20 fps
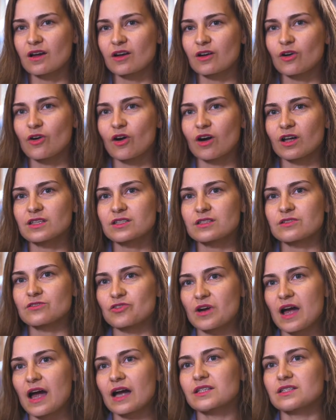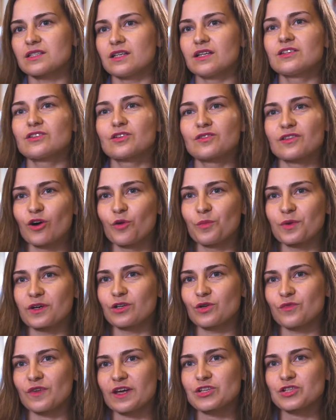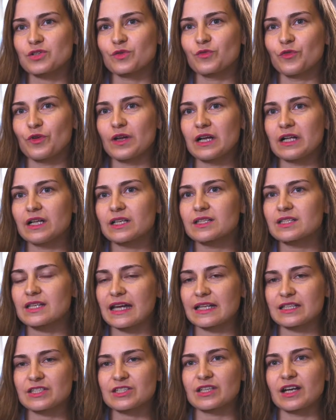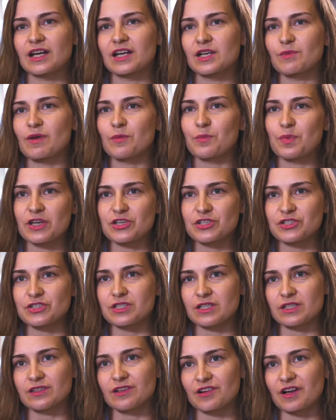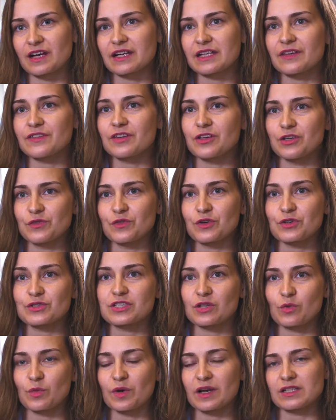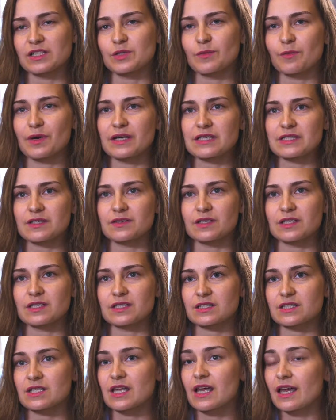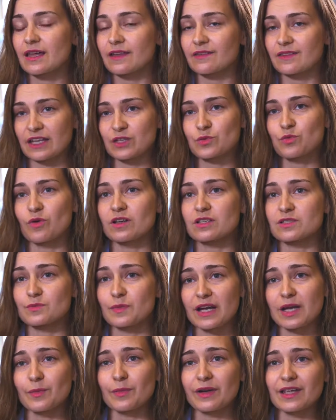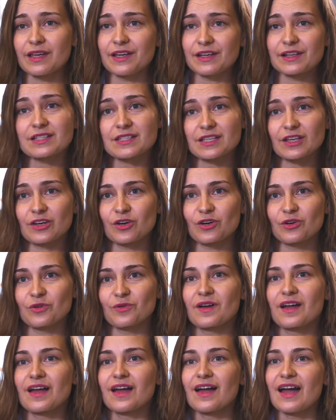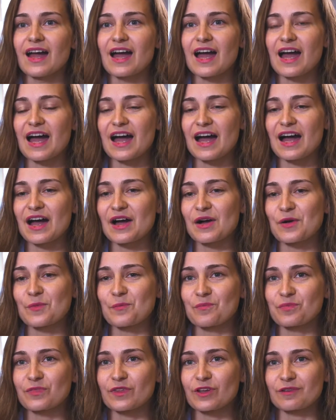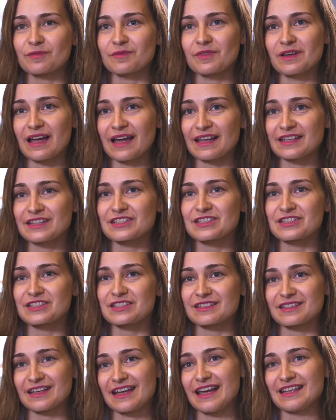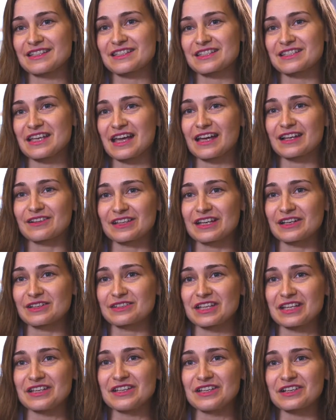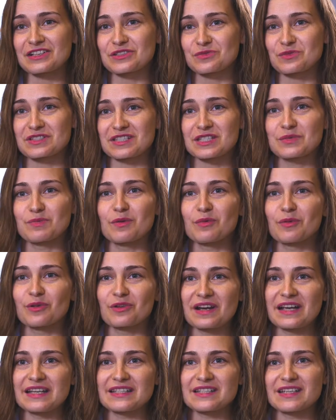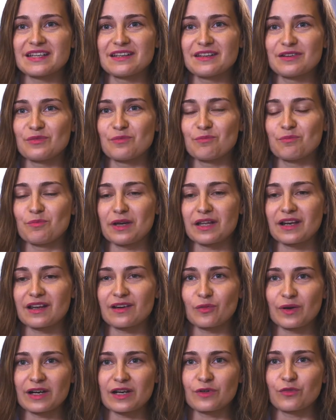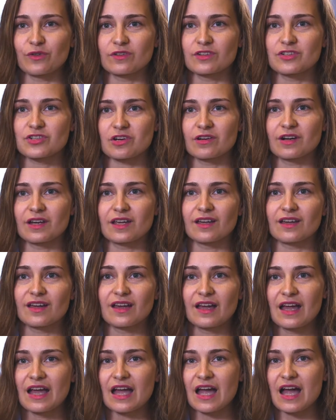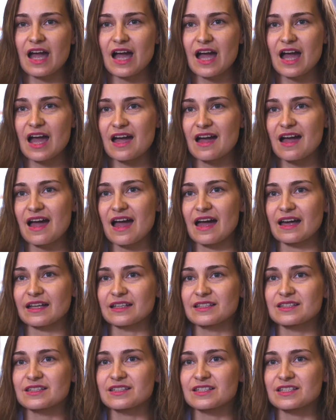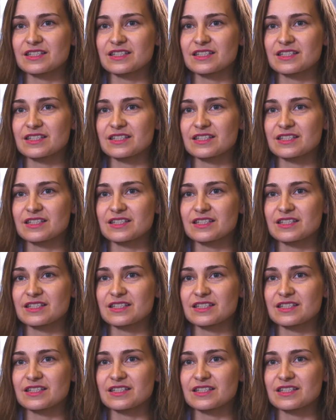got dragged into the open innovation field and started my PhD directly at the university where I did my master thesis. That was many, many years ago. And as I said, like 10 years with ISPIM already, been a wonderful journey. And